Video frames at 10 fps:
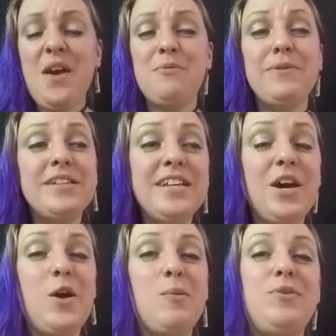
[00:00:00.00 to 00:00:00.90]
I
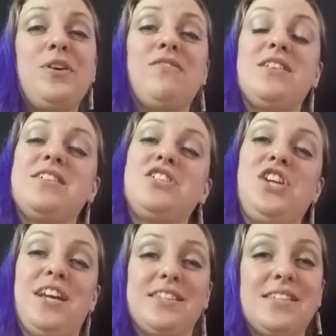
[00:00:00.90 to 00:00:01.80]
really hope you give this a
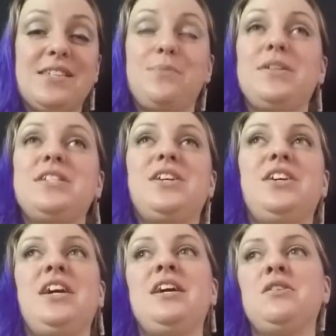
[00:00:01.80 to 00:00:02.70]
chance this
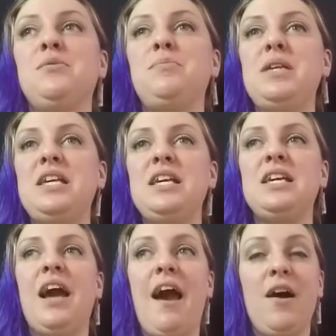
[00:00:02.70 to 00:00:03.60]
winter. It'll
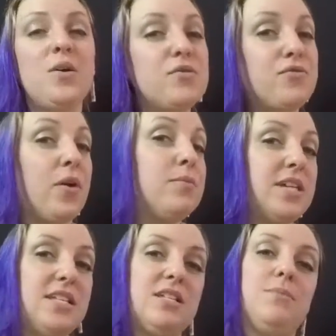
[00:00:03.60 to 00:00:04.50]
be out from
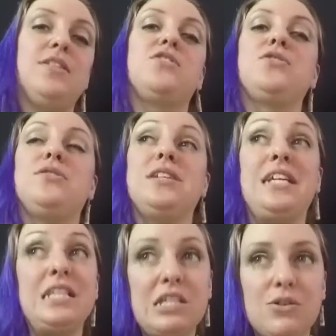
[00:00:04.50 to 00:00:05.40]
Tasty Minstrel
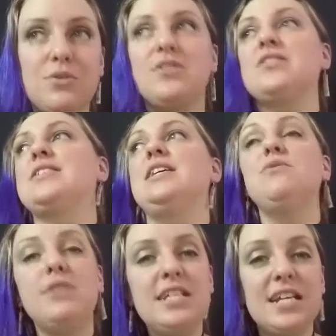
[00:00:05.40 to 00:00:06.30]
in stores,
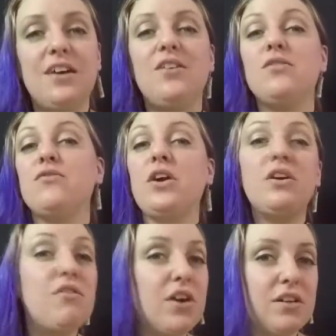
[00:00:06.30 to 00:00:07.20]
in retail,
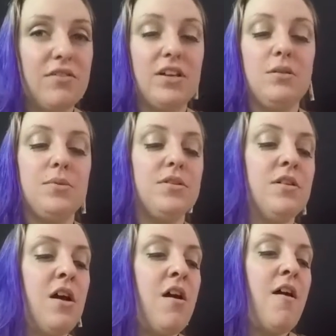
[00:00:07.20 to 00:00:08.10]
very, very
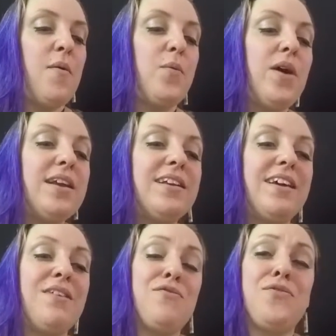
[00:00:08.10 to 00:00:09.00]
available. When
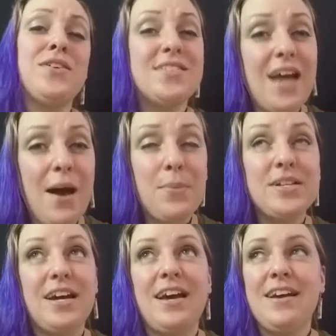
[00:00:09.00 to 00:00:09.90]
it first
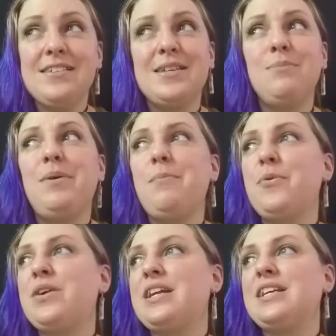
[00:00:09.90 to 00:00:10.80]
happened at Essen,
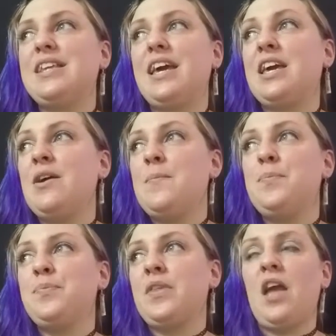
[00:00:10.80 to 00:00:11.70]
people were getting like
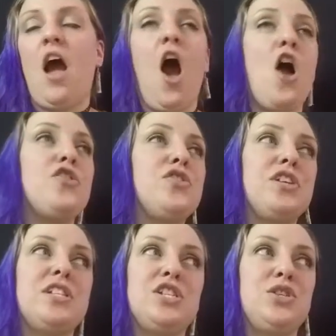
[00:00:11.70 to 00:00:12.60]

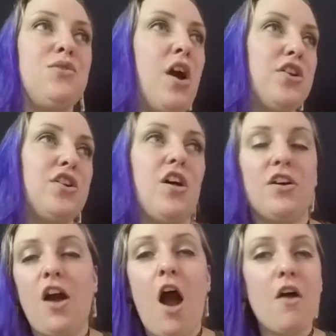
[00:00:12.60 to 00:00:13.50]
100 to $200
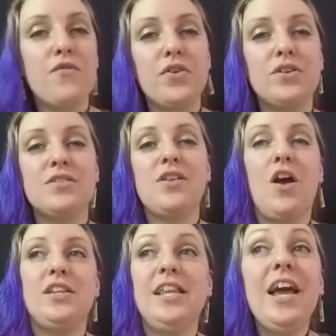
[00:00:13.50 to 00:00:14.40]
offers
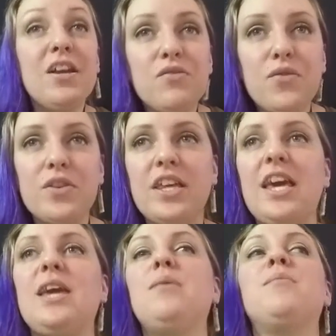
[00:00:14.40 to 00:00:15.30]
online for the
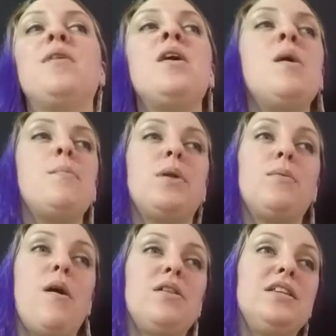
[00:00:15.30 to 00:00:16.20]
game, but
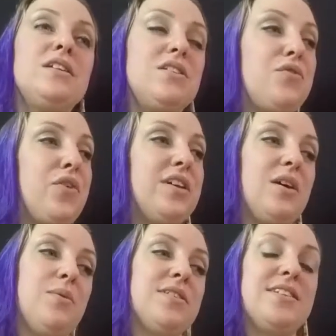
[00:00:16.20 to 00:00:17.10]
I'm a little afraid
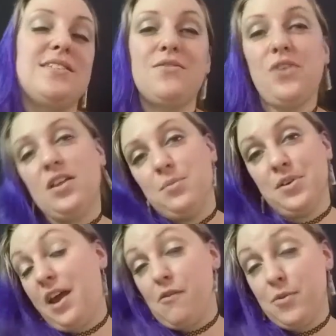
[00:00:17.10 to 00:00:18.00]
that once it's
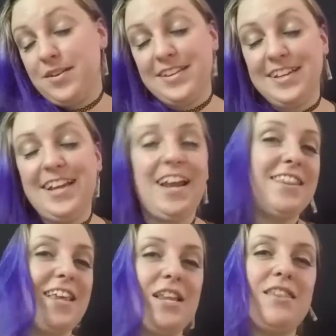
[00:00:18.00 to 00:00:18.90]
available and everyone can get
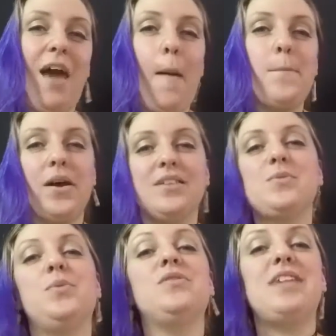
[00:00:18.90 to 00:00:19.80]
it, that that
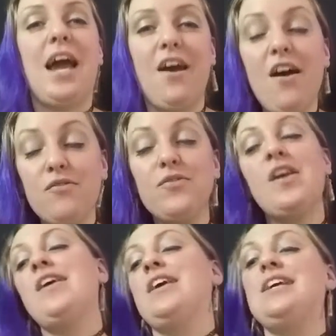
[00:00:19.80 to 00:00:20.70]
buzz will die off.
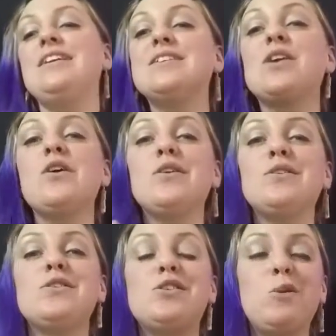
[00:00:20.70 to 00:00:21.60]
It is
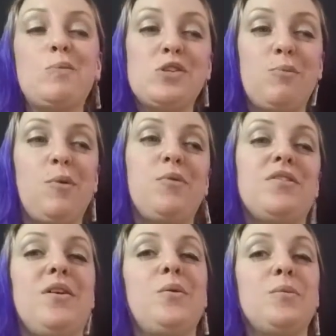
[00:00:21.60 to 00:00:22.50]
super, super
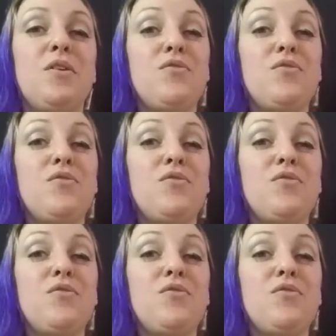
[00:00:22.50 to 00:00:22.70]
worth it. One of